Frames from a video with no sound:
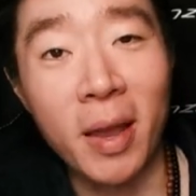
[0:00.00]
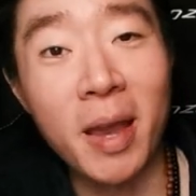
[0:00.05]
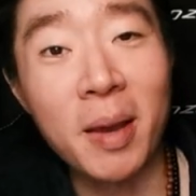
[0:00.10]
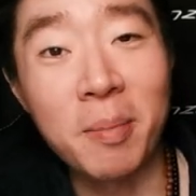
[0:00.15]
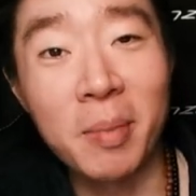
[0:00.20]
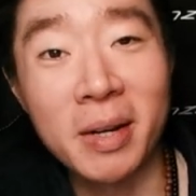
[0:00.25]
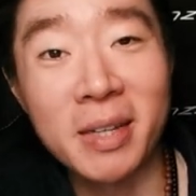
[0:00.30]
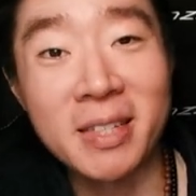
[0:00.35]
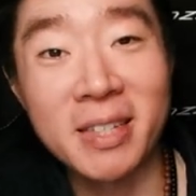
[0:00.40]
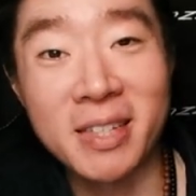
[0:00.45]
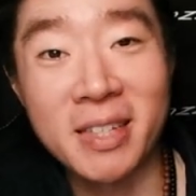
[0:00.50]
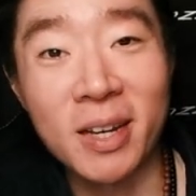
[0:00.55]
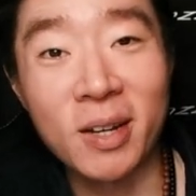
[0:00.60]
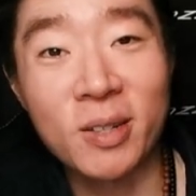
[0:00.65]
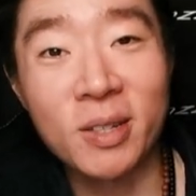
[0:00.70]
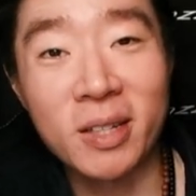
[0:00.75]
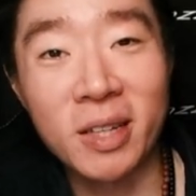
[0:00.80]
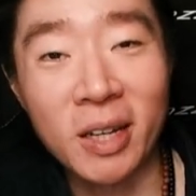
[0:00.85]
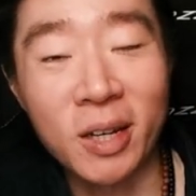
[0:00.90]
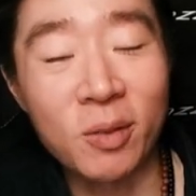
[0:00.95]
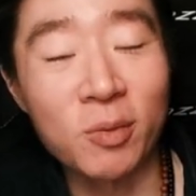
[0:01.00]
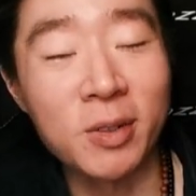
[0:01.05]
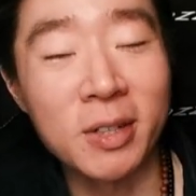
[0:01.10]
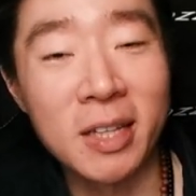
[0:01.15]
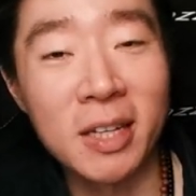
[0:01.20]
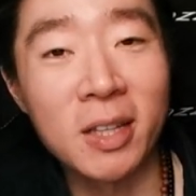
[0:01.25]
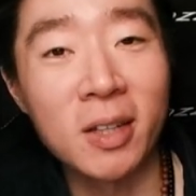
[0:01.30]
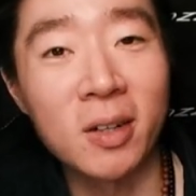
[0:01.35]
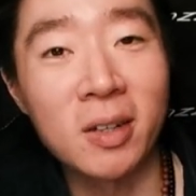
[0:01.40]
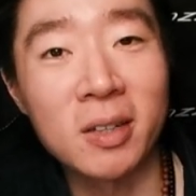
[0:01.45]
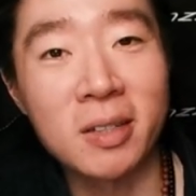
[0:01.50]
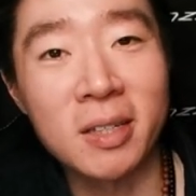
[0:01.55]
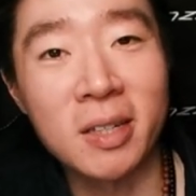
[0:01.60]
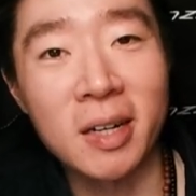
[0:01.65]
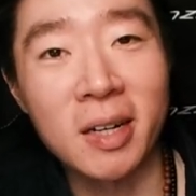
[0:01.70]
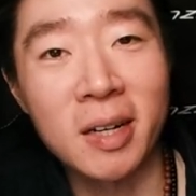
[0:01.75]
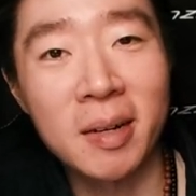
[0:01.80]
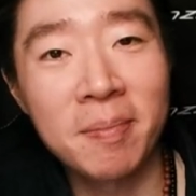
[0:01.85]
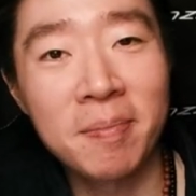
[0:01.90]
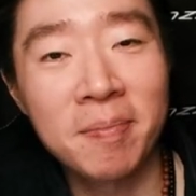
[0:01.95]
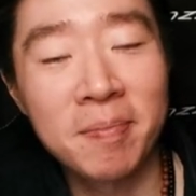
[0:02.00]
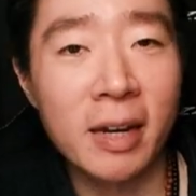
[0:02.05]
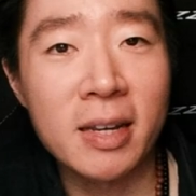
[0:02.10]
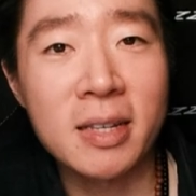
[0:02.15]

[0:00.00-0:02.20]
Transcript: eight months sounds like a really long time.